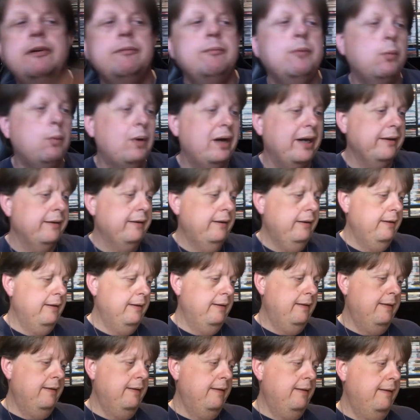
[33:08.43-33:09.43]
than the one
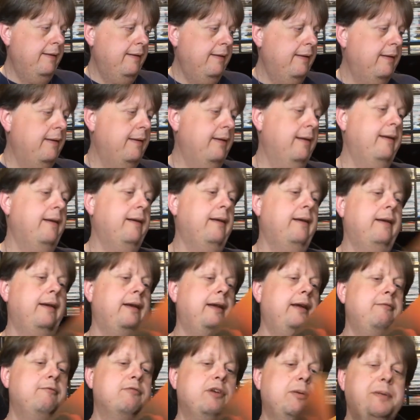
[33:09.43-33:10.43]

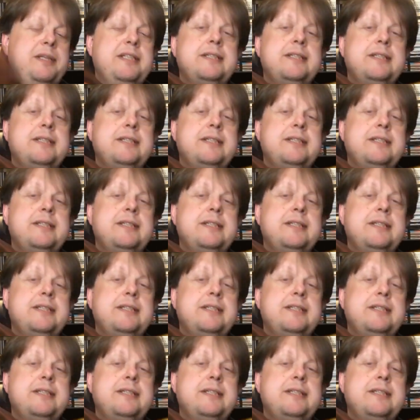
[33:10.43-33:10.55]
in